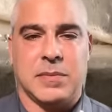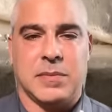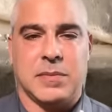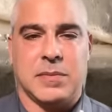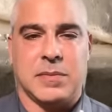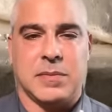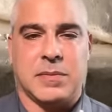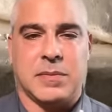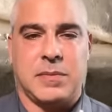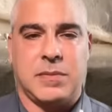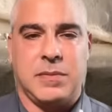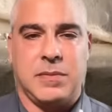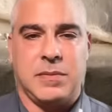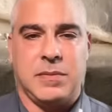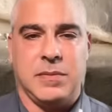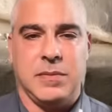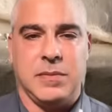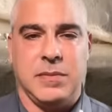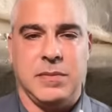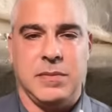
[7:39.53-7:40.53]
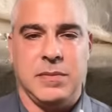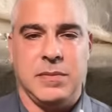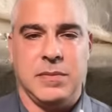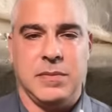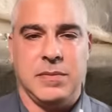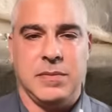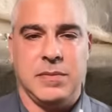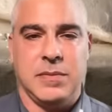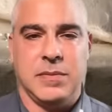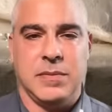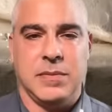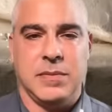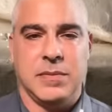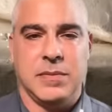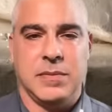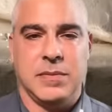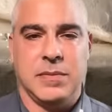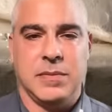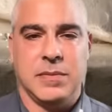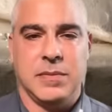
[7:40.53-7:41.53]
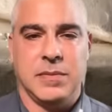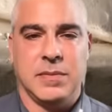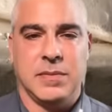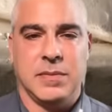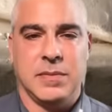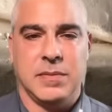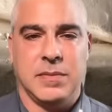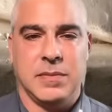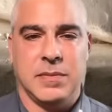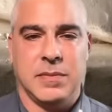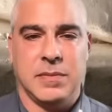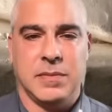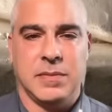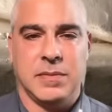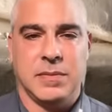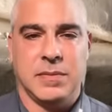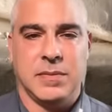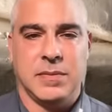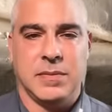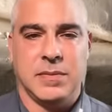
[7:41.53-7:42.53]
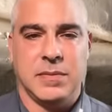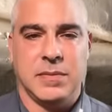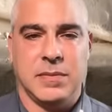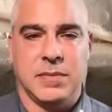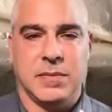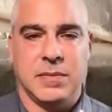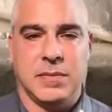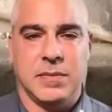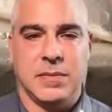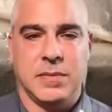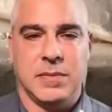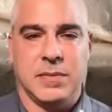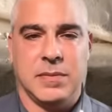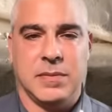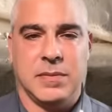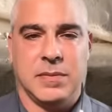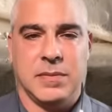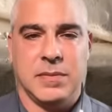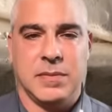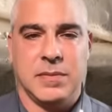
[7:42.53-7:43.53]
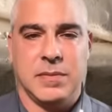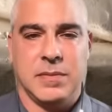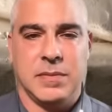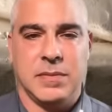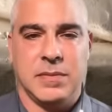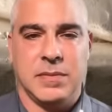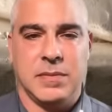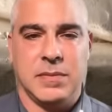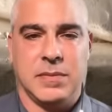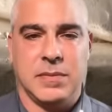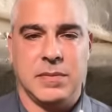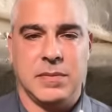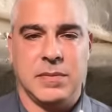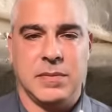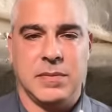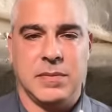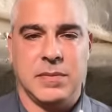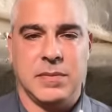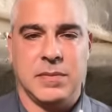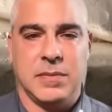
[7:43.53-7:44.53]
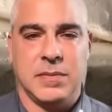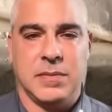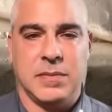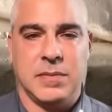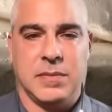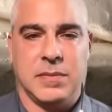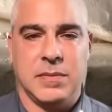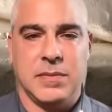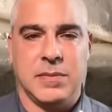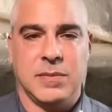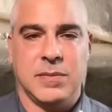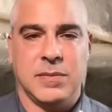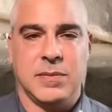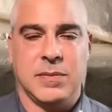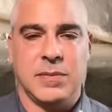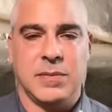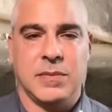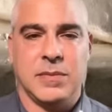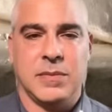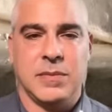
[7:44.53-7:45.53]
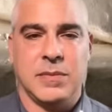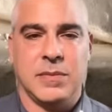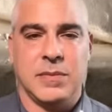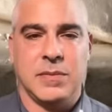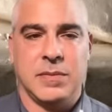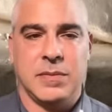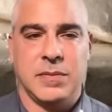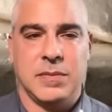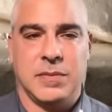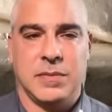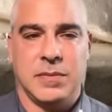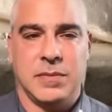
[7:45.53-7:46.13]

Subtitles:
The person shown says nothing.